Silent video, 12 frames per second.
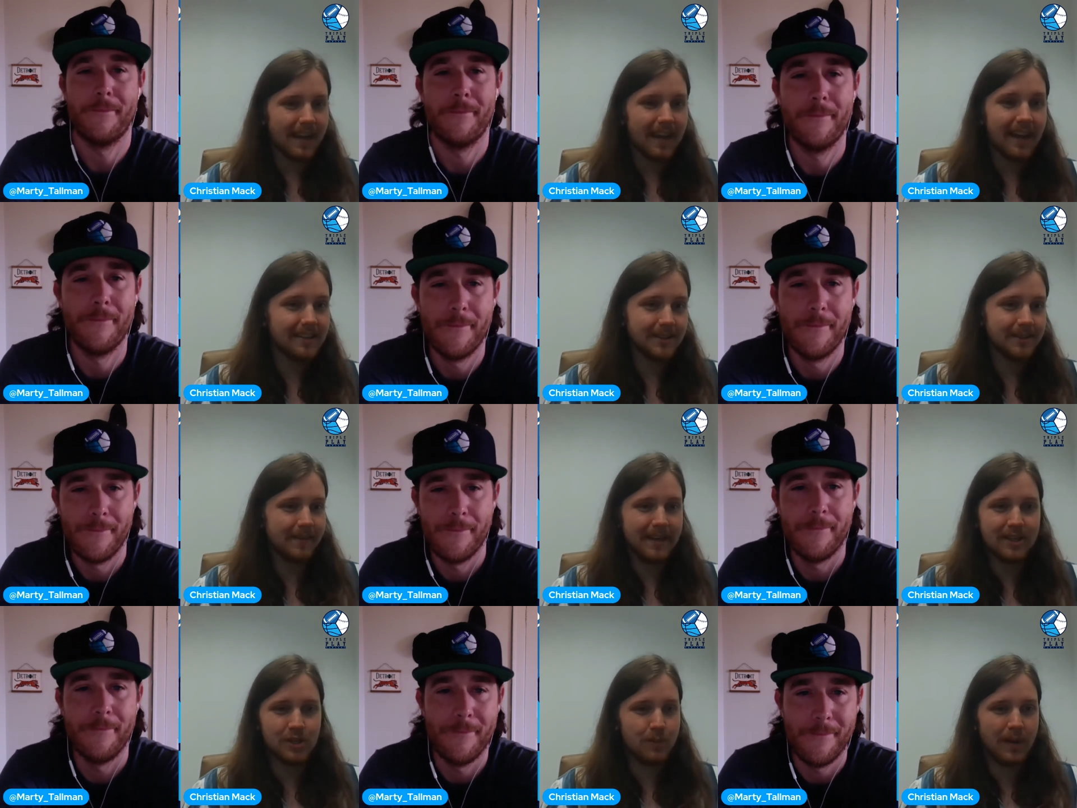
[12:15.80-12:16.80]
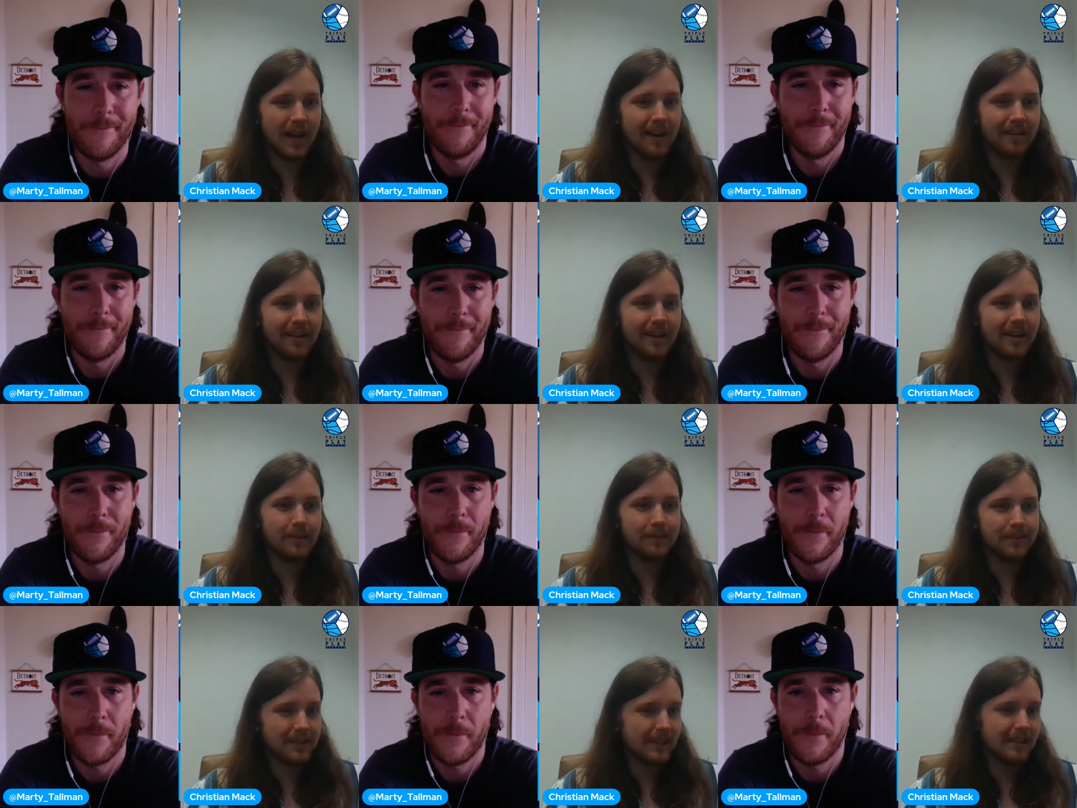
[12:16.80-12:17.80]
Speaker 1: I guess. He's just been out of the lineup,
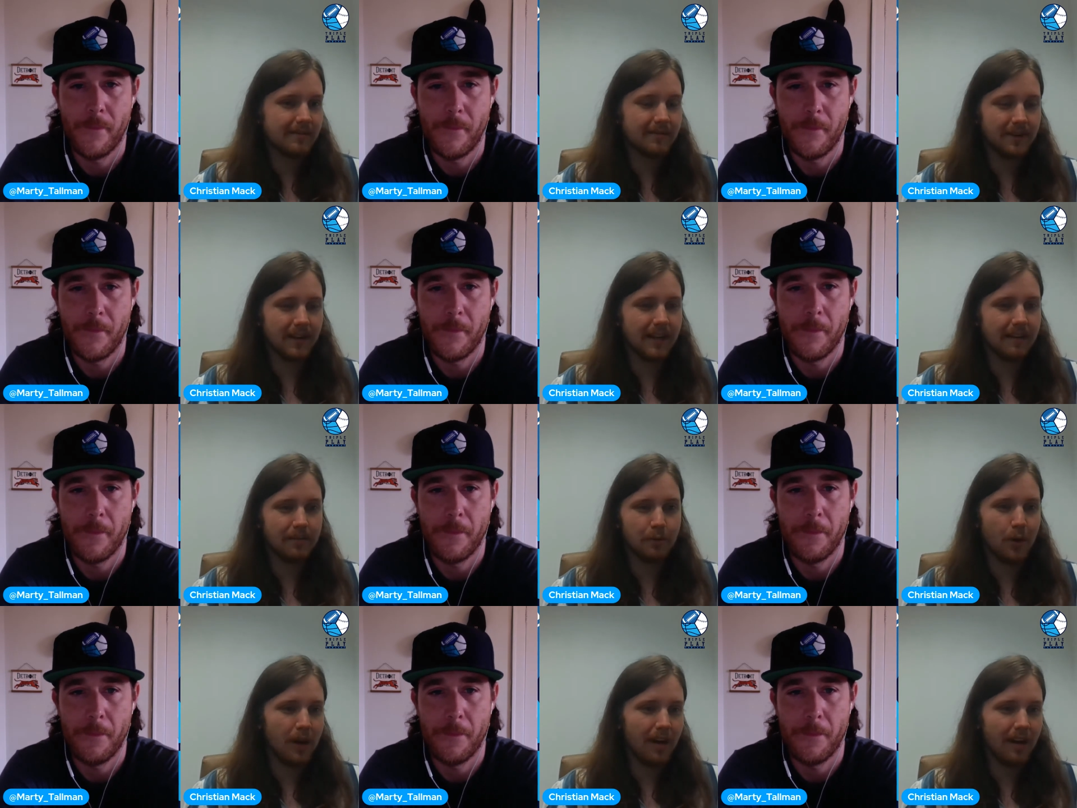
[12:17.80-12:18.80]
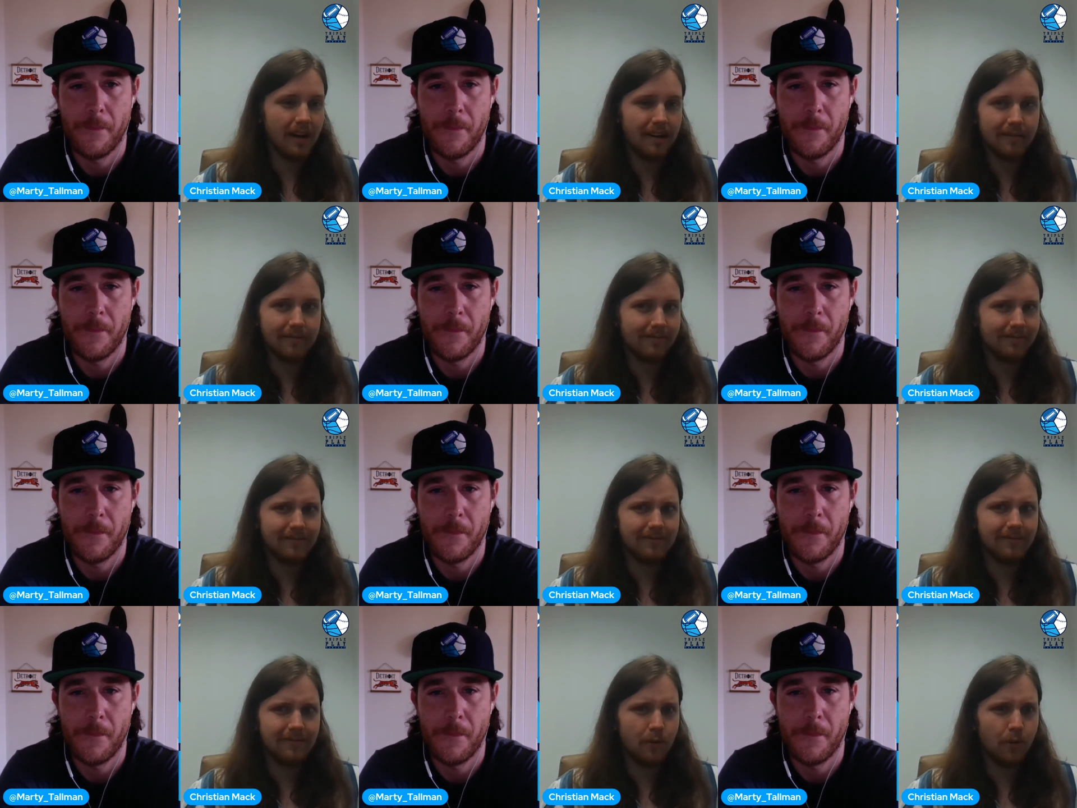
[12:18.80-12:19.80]
sick for like we uh,
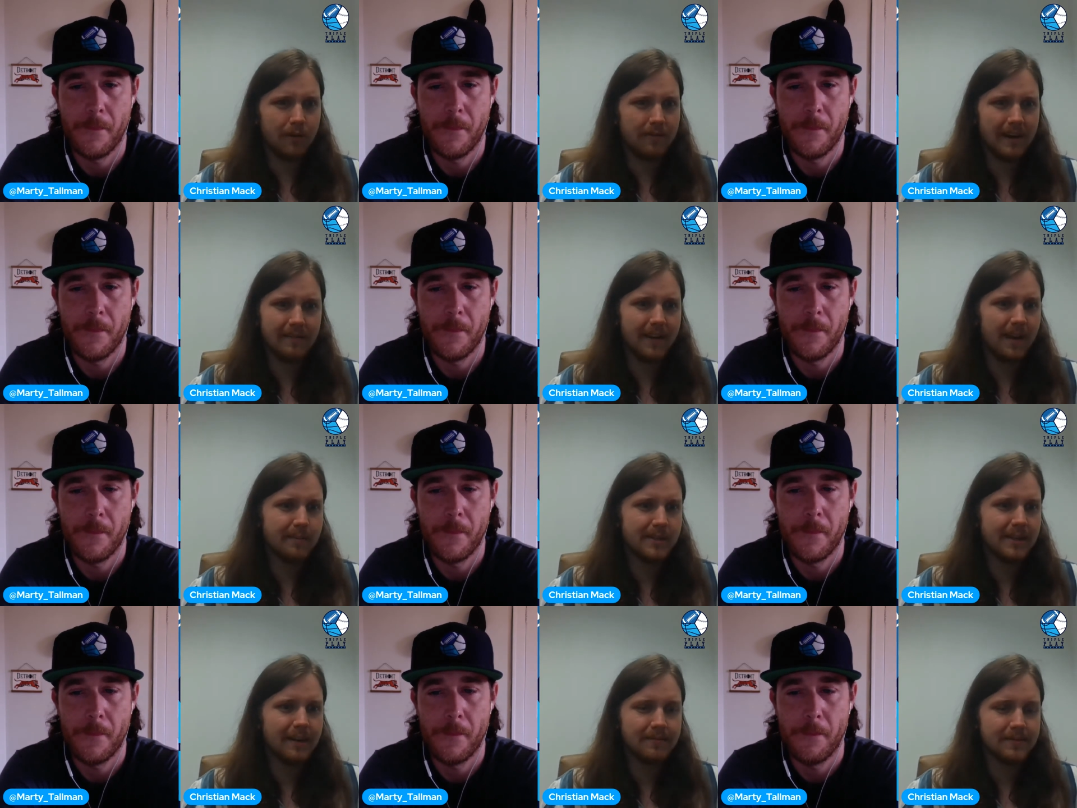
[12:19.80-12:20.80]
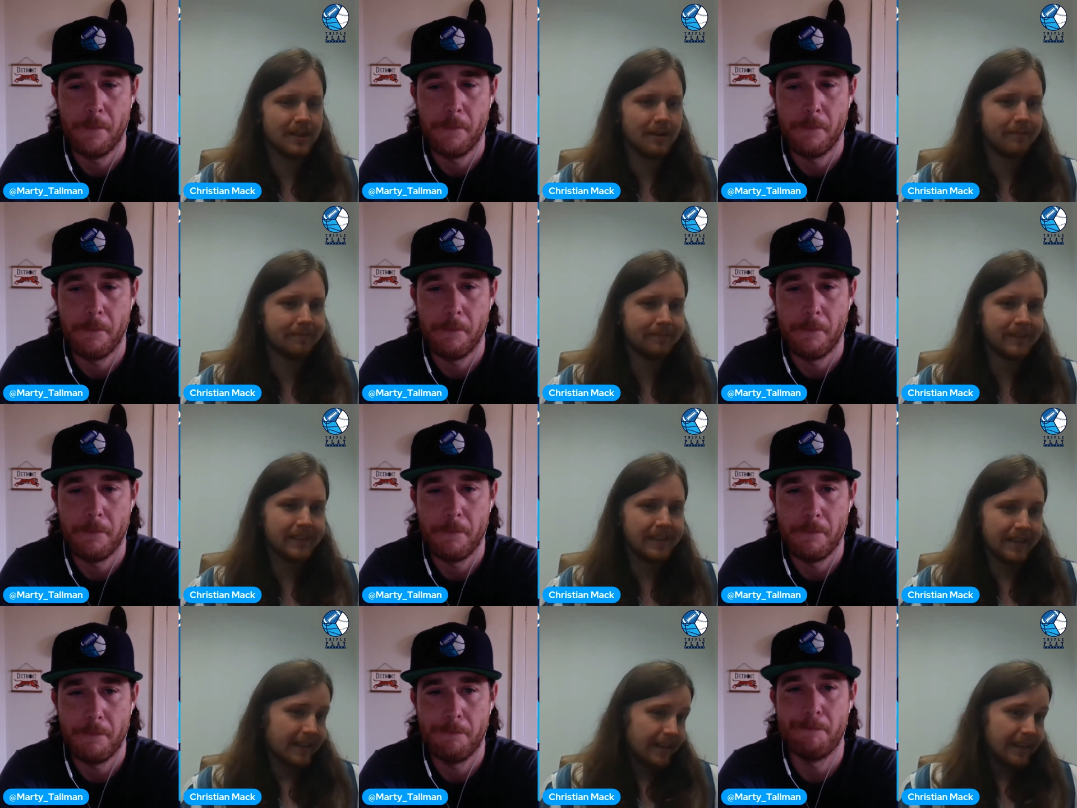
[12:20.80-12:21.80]
four or five games now. So,
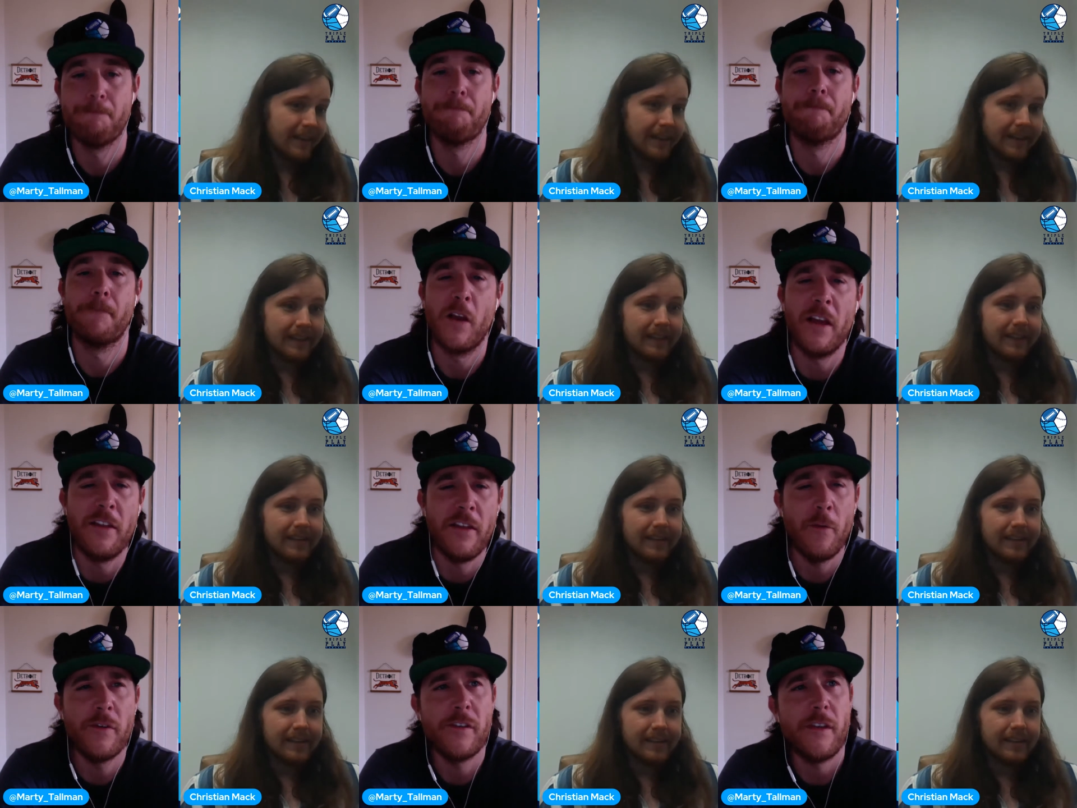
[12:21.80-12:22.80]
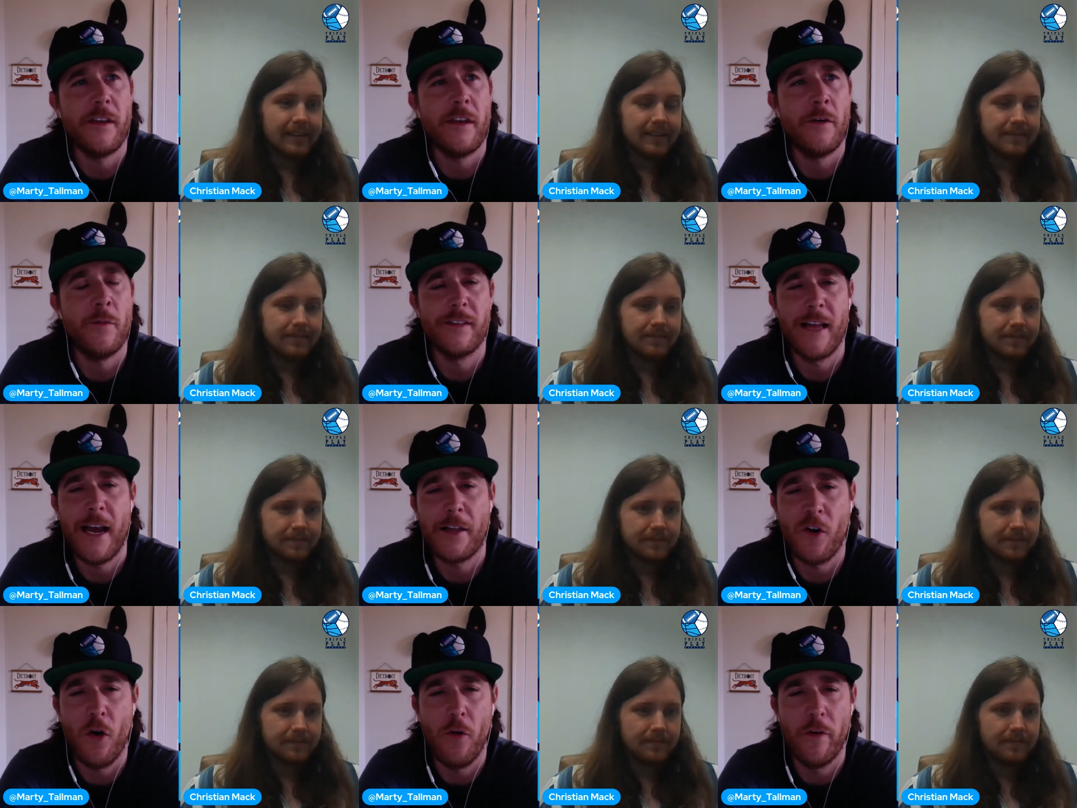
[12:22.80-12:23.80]
Speaker 2: mm, and that was it was
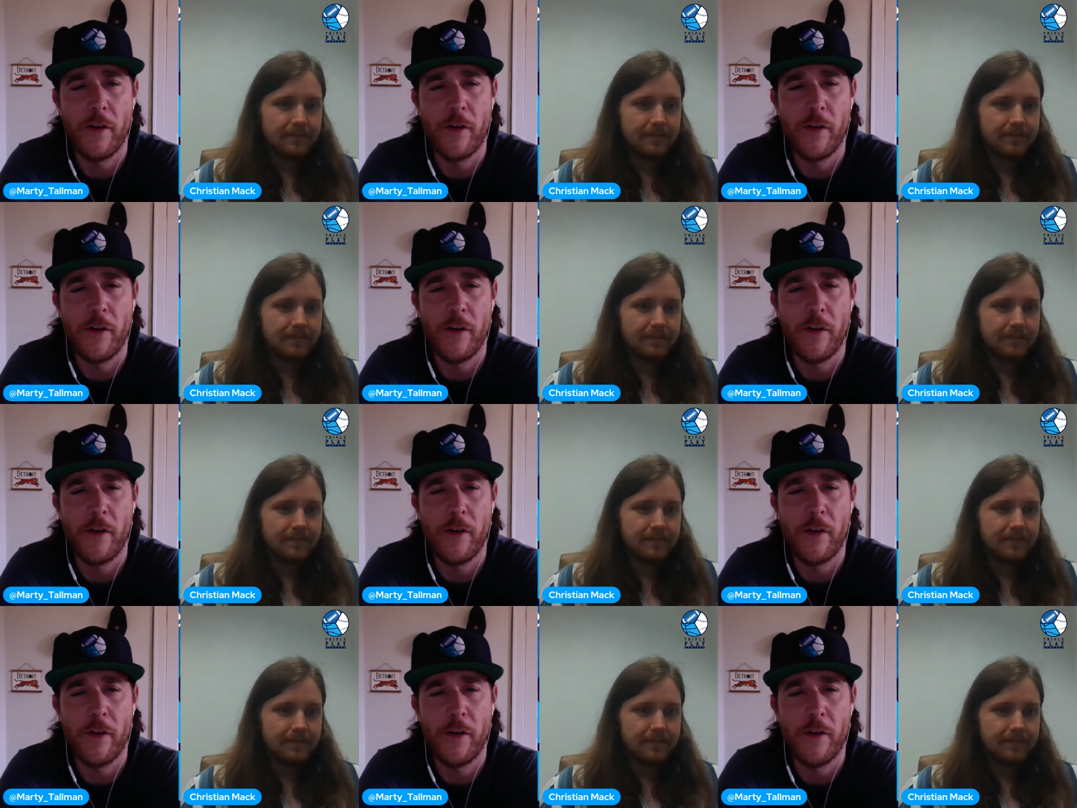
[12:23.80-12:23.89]
non-COVID,